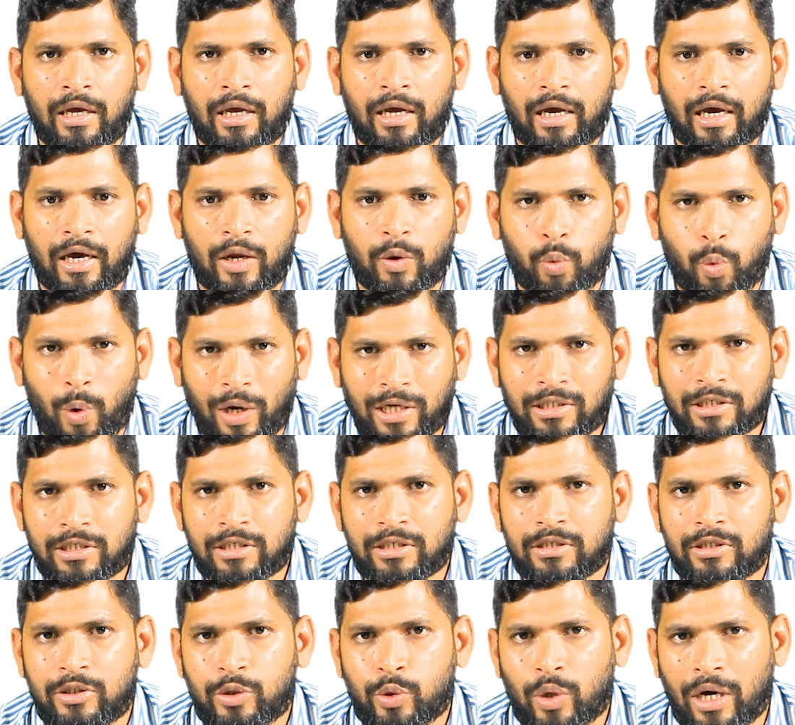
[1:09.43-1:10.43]
And once
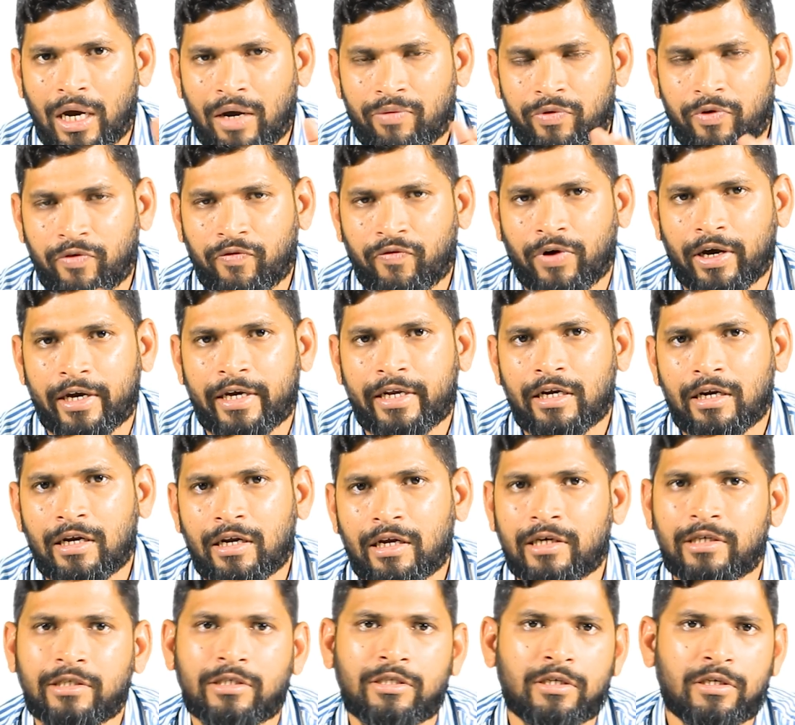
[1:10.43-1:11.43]
you have the
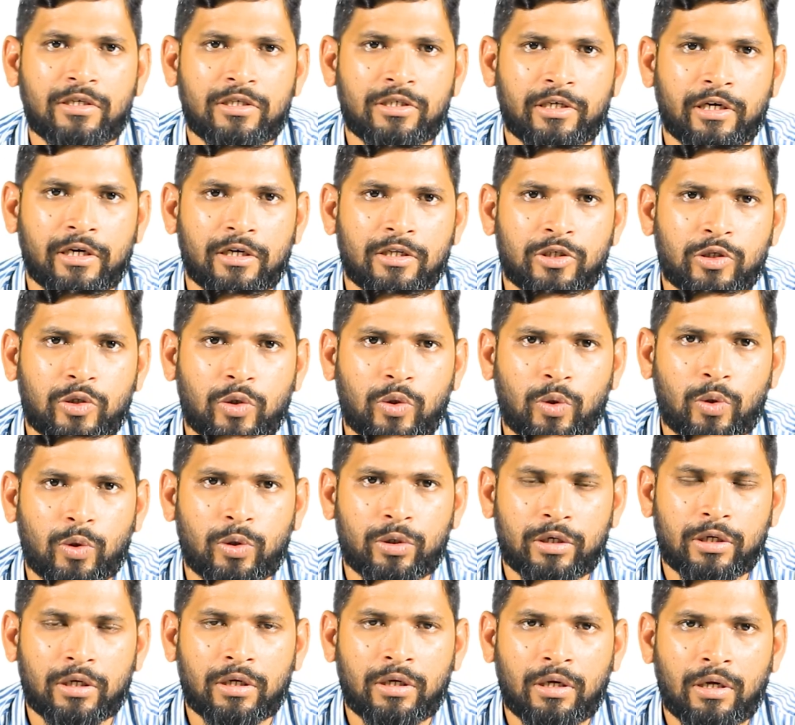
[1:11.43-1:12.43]
finalized sales quote,
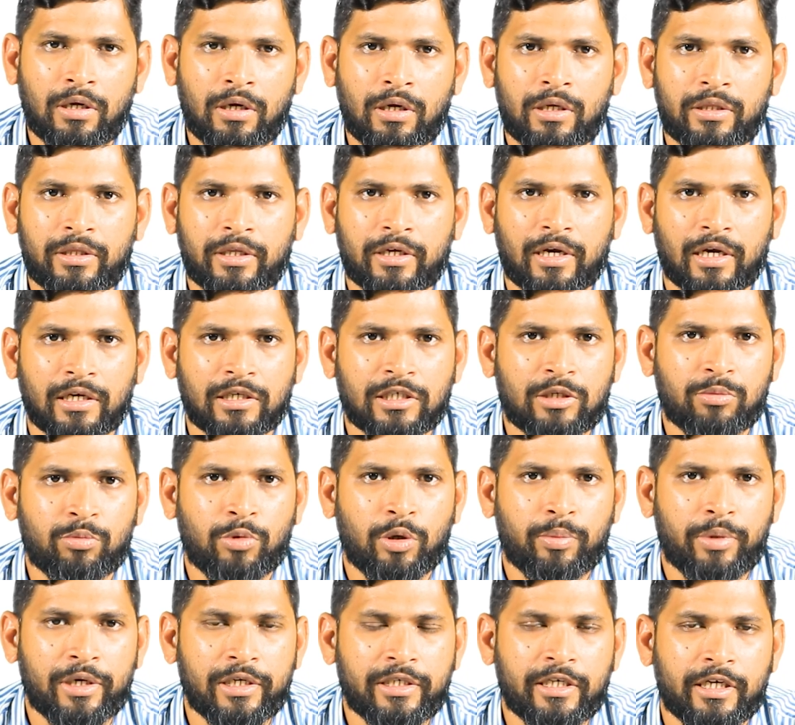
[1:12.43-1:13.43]
the customer
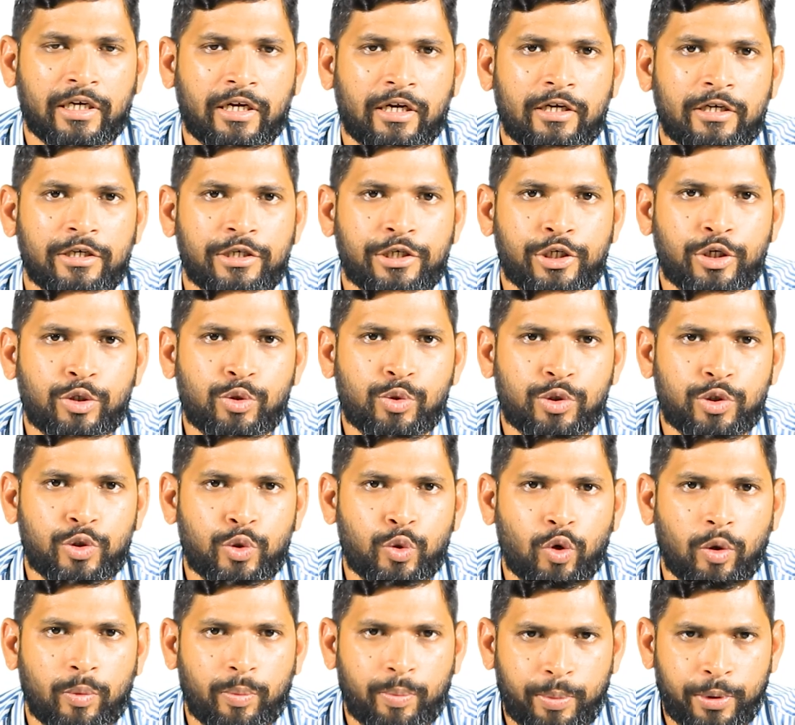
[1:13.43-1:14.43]
basically issues you
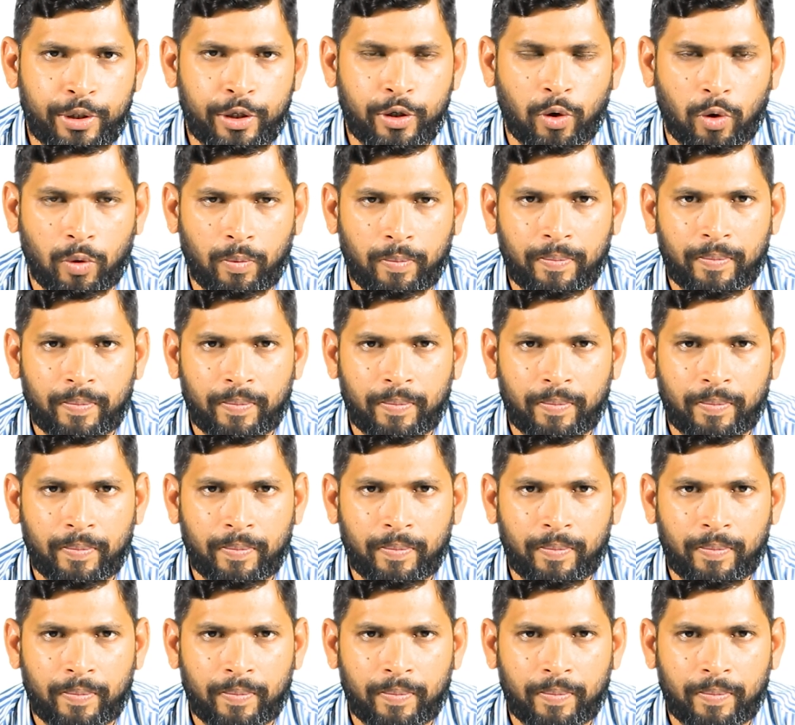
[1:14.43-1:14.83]
a PO.